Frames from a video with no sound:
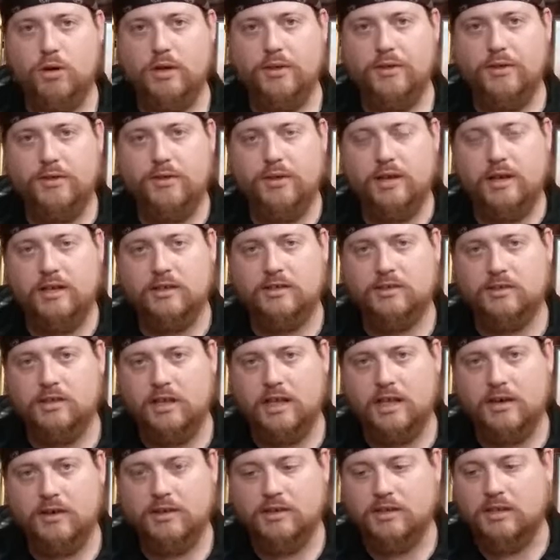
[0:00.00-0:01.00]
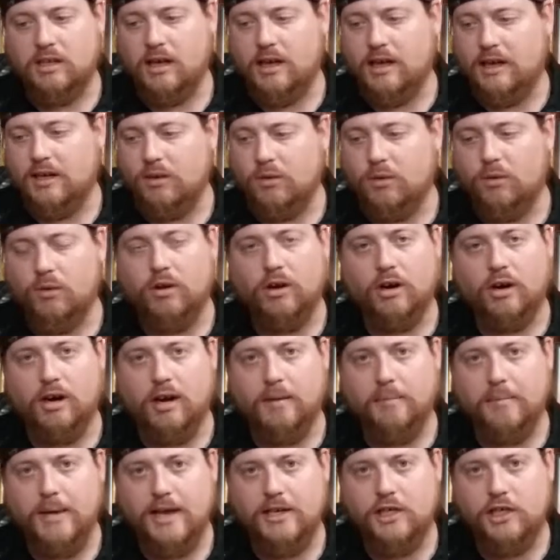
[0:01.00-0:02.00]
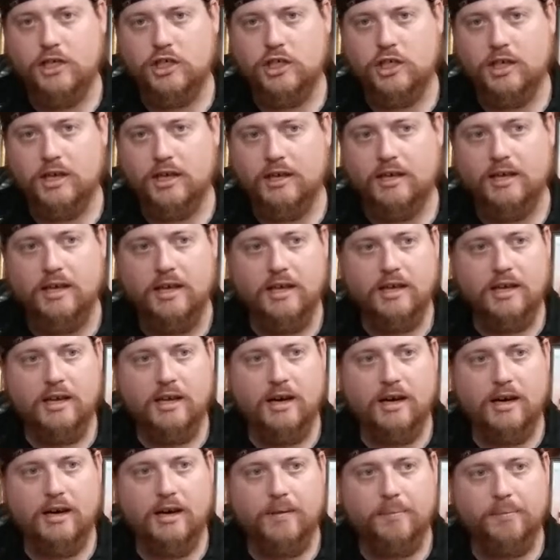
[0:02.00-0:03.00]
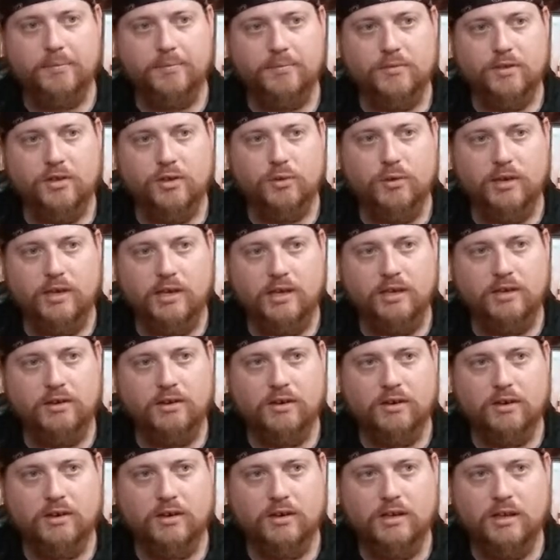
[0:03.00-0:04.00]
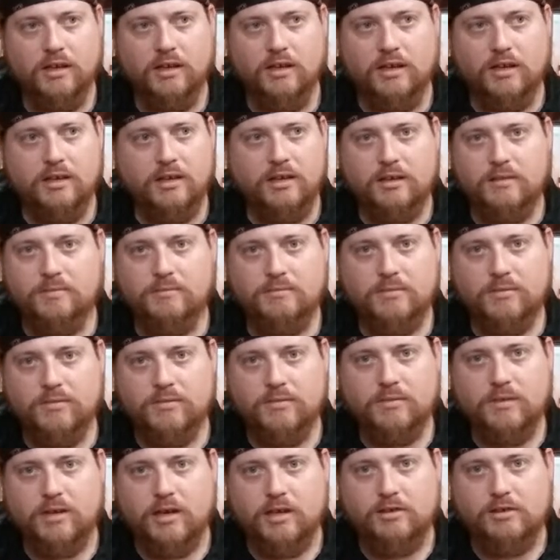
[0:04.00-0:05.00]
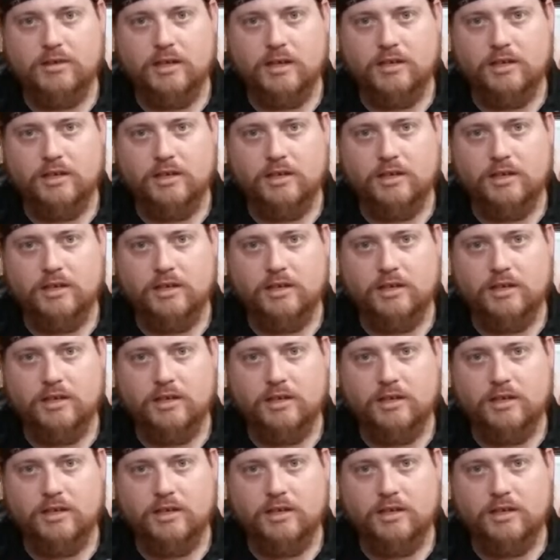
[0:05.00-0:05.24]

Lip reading: with Solaris Knight or Magishine. You hear a